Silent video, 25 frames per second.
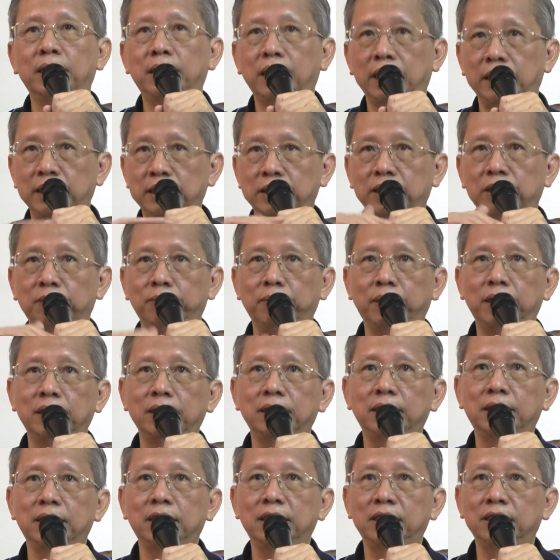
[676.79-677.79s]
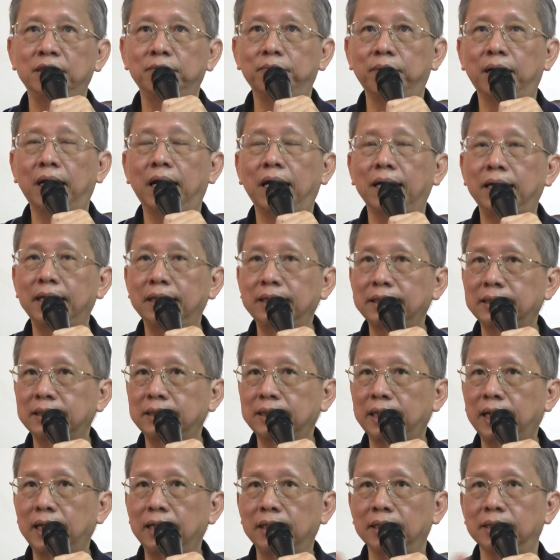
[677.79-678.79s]
that is your meditative mind, then
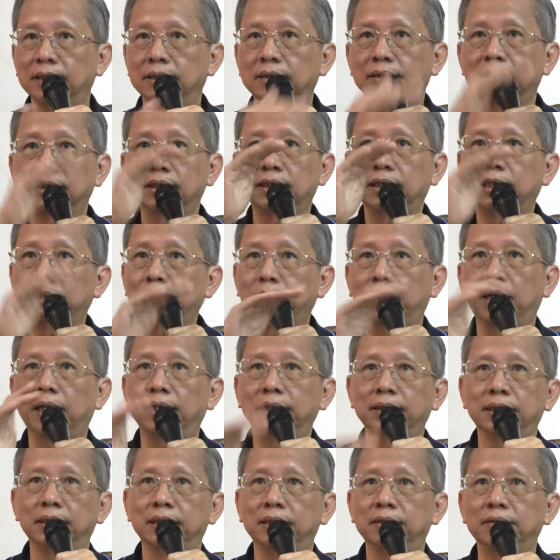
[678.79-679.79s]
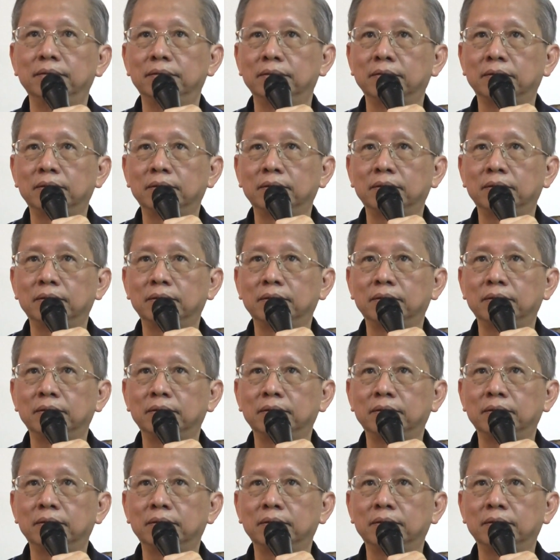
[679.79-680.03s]
silent, stabilize it.